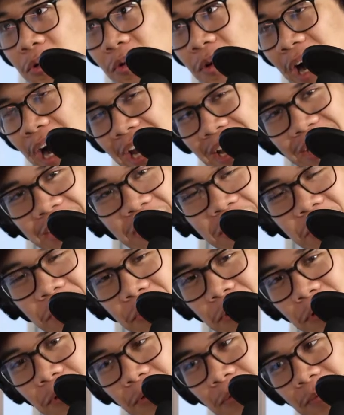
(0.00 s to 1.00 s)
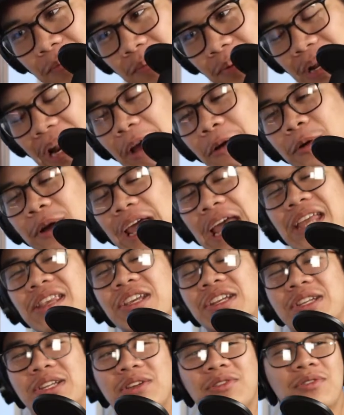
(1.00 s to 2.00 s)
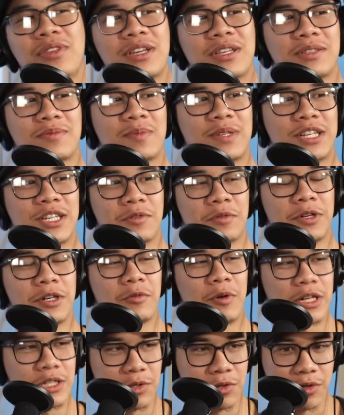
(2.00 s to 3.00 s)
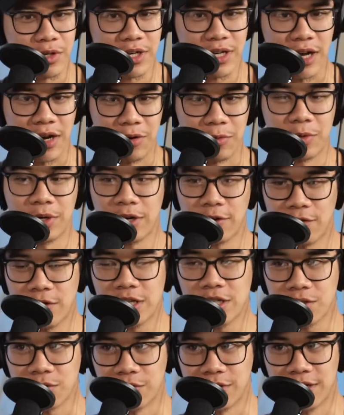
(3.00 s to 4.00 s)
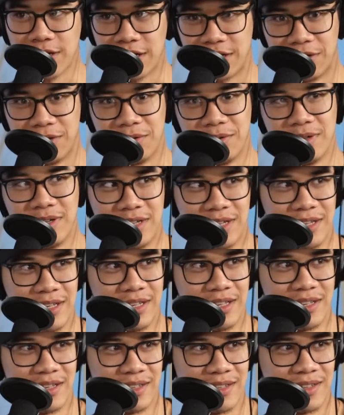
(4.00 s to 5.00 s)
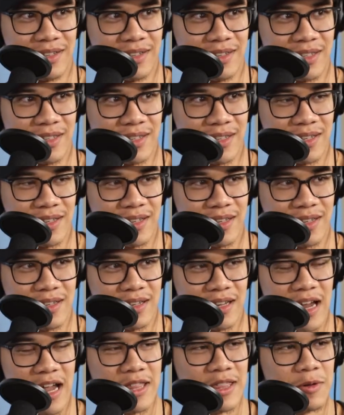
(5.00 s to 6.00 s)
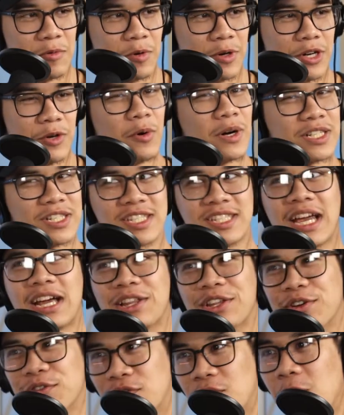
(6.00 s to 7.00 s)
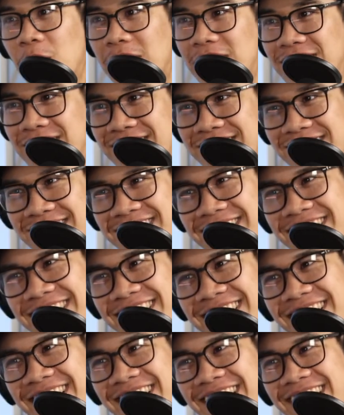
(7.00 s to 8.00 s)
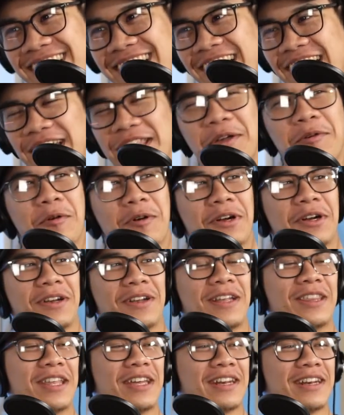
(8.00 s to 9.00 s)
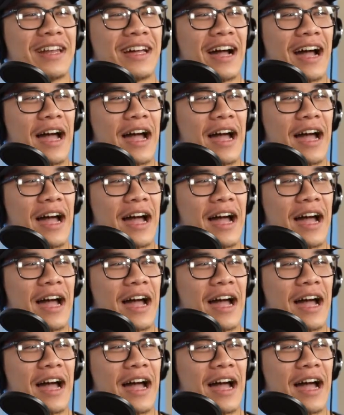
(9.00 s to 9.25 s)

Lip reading: I know, but I would hate to do this because we're gonna watch Origaru. We're gonna finish Origaru, and then we're gonna watch A Silent Voice, and then